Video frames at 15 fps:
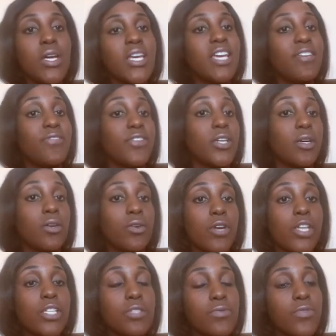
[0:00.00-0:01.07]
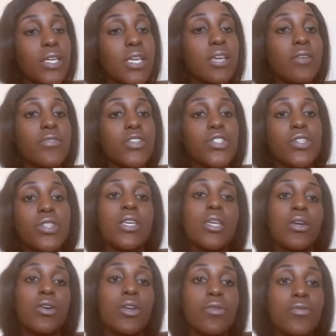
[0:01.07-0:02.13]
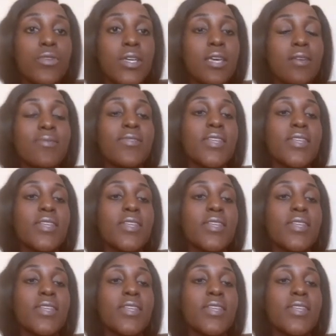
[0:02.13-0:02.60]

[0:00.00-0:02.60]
If you're going to forgive and you think you're going to forgive,